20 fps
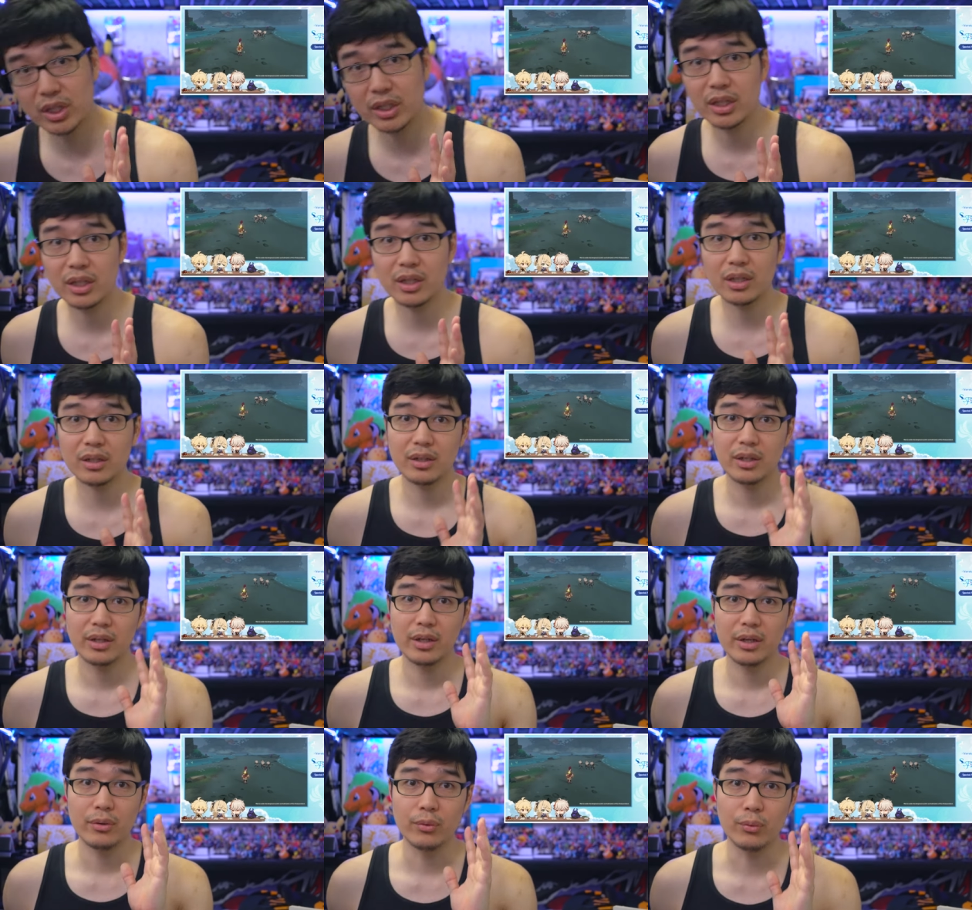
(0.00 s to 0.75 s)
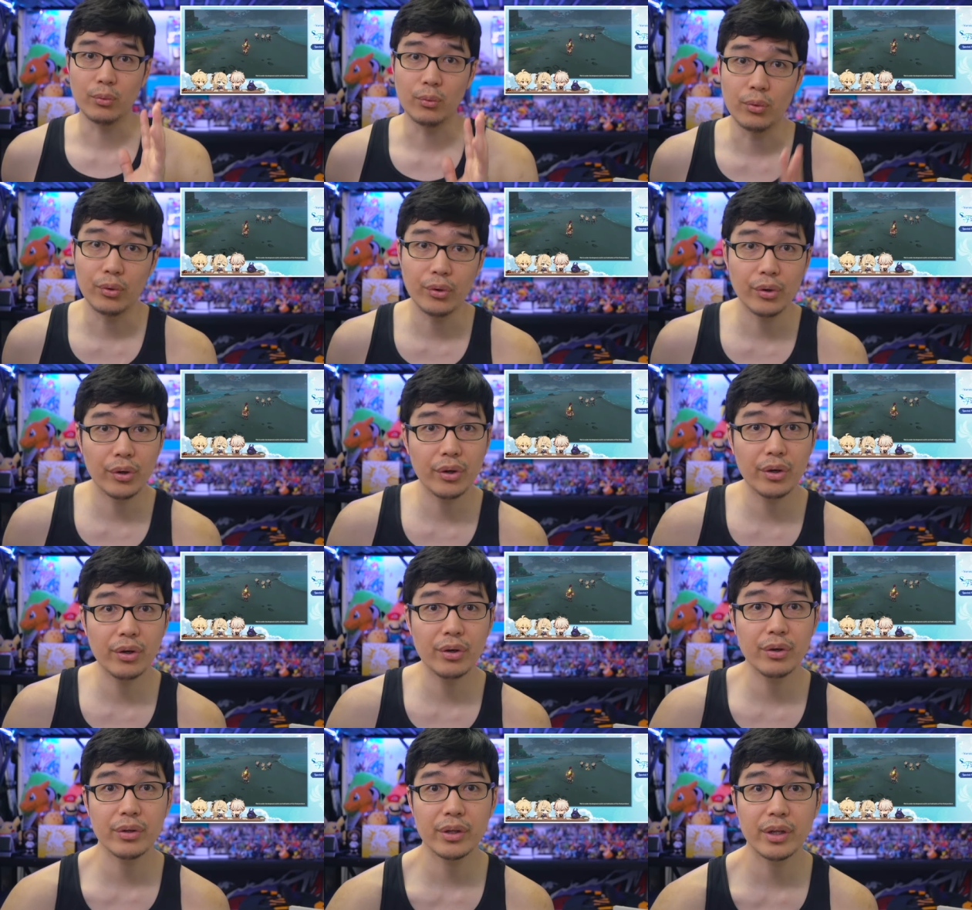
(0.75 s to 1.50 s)
gonna
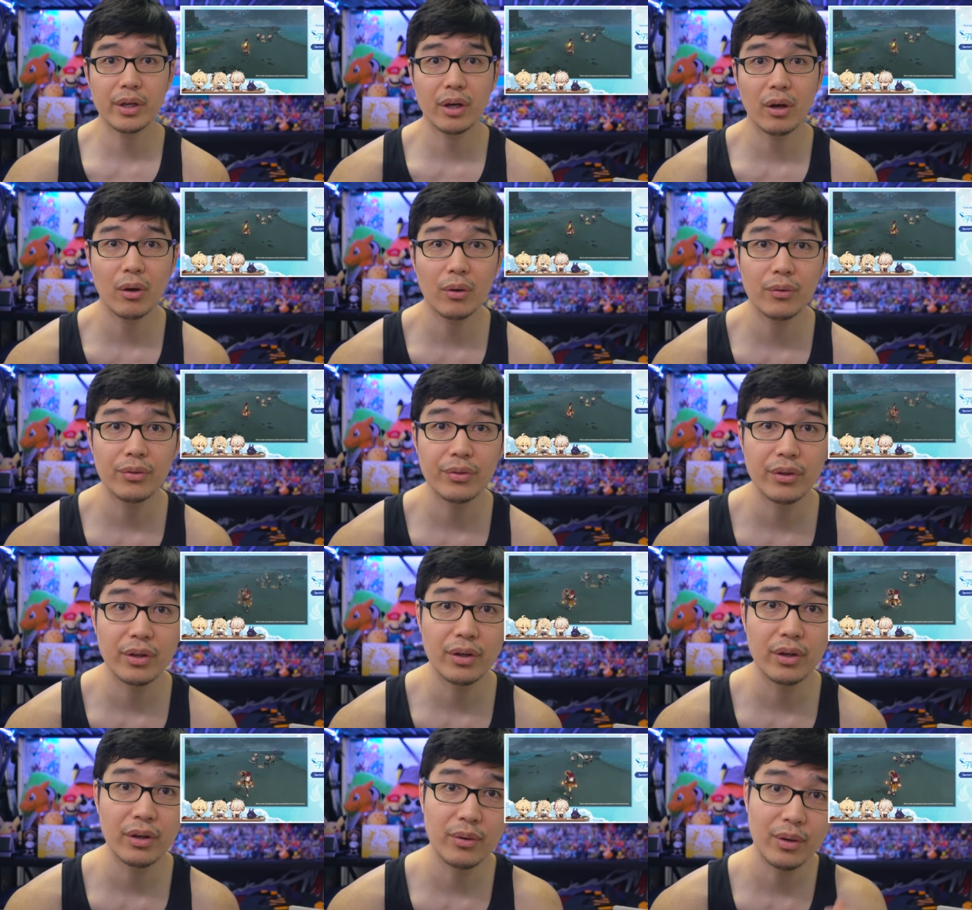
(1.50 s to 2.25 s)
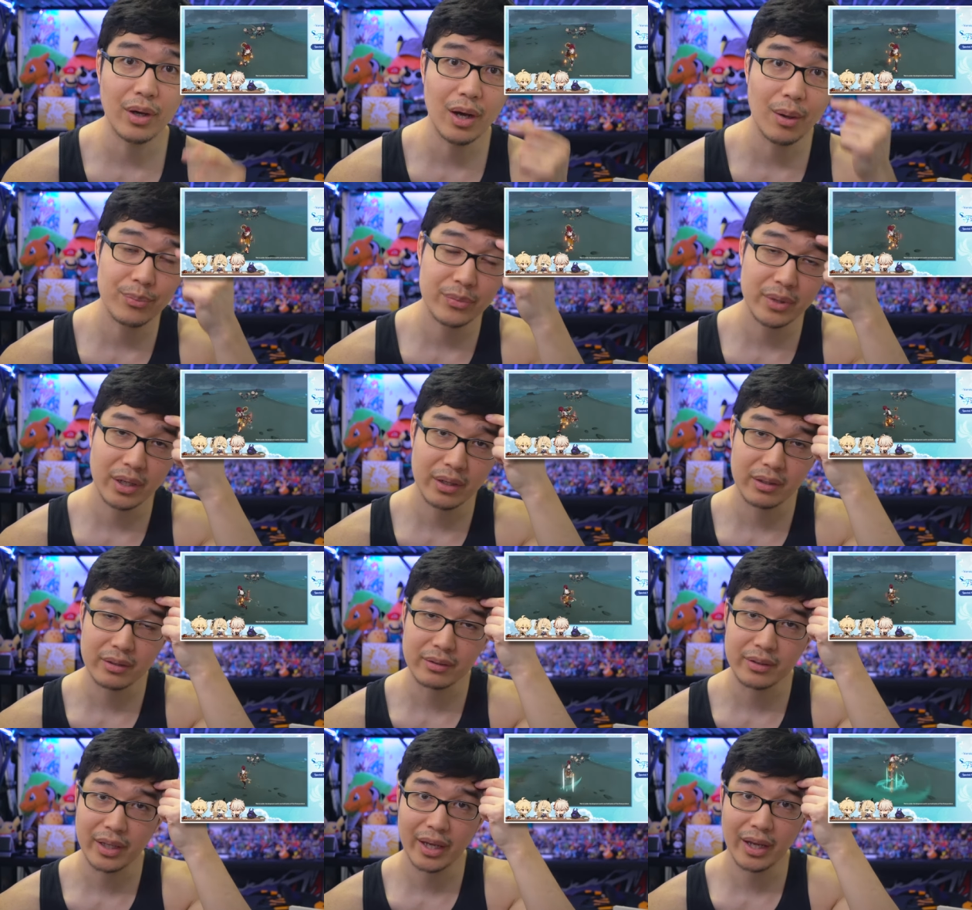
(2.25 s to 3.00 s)
really halt the
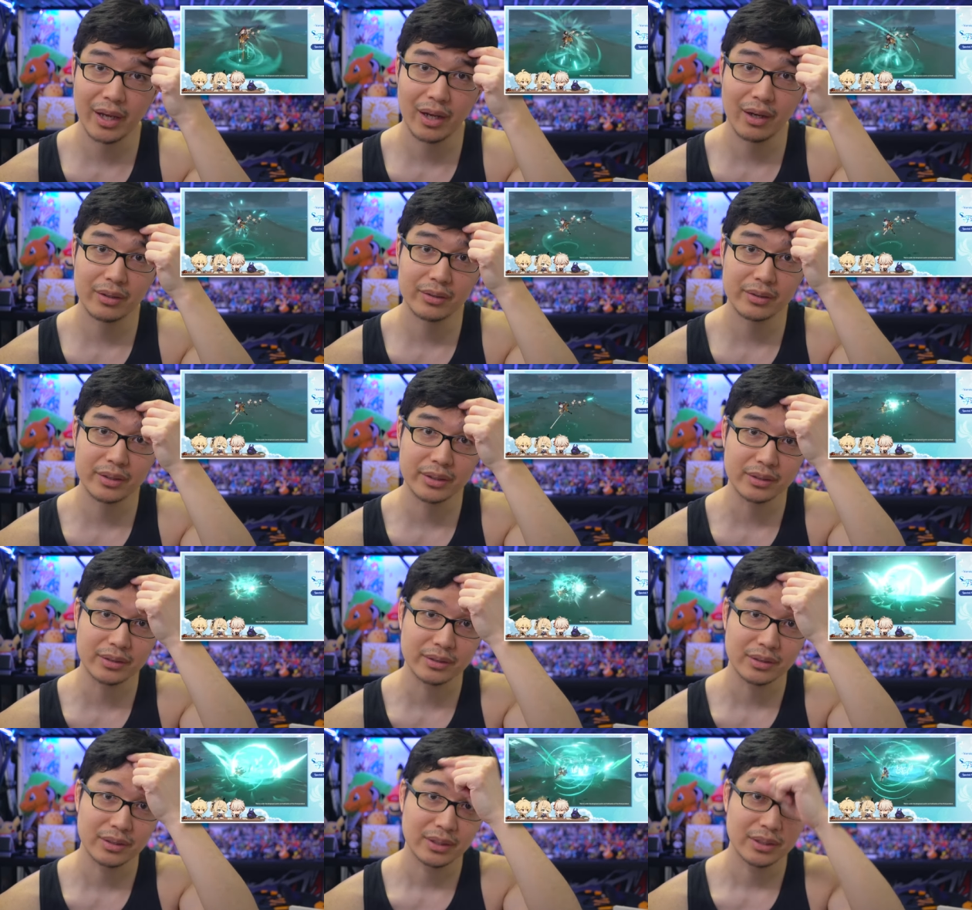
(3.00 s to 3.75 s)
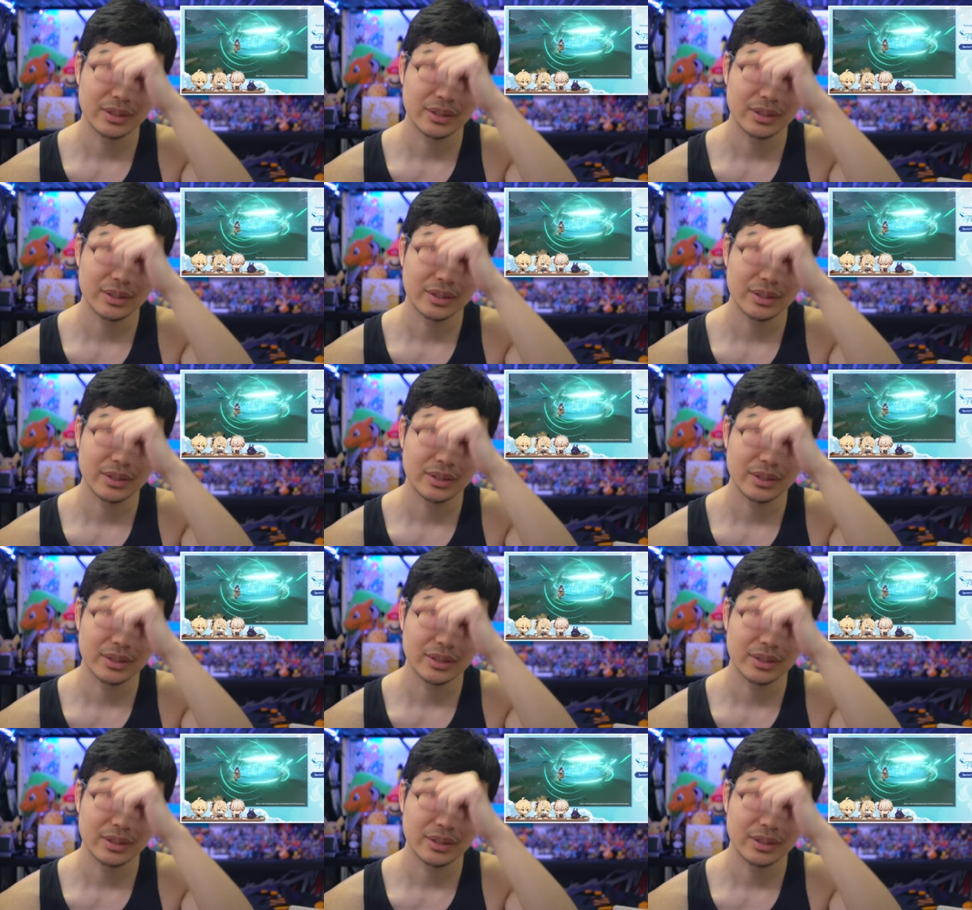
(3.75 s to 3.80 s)
updating down and